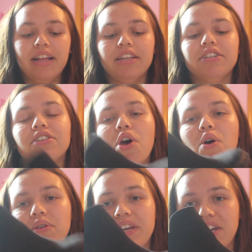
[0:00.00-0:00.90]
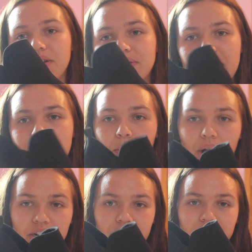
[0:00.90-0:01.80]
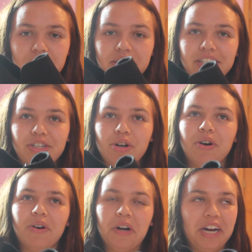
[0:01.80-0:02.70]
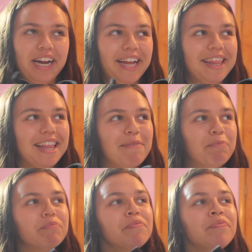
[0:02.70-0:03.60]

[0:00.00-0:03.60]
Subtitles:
and they're so cute, and I walked around the store in them,